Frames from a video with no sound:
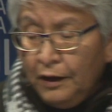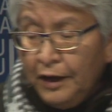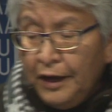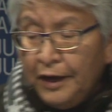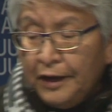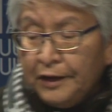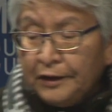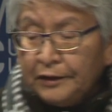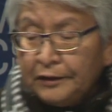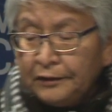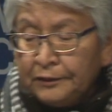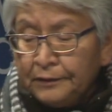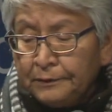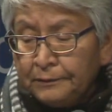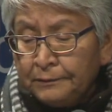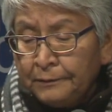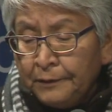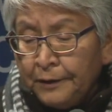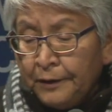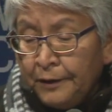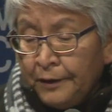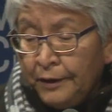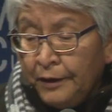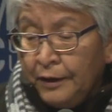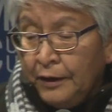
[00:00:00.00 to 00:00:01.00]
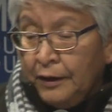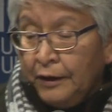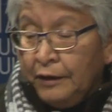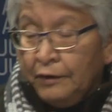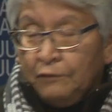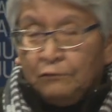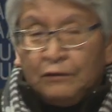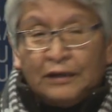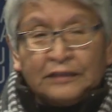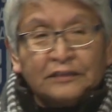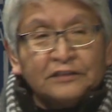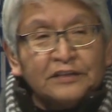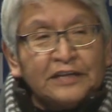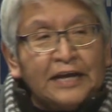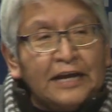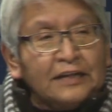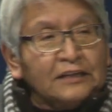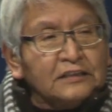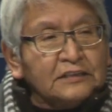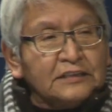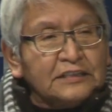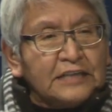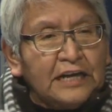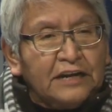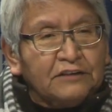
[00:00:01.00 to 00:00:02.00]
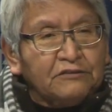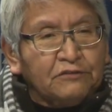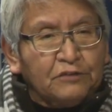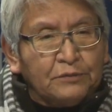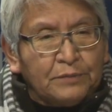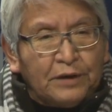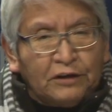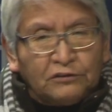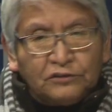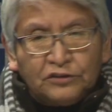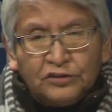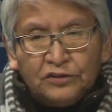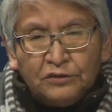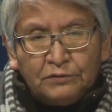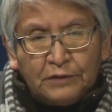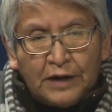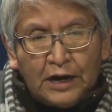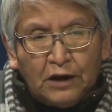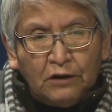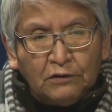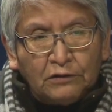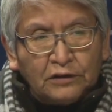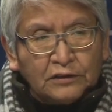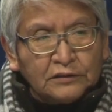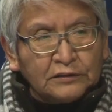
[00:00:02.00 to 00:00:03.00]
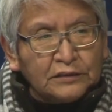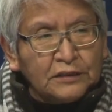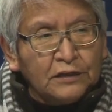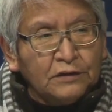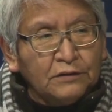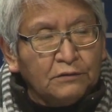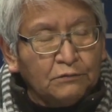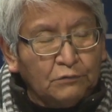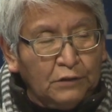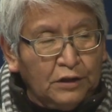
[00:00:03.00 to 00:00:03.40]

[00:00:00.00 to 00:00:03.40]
And Wesley had to stand for about 2 hours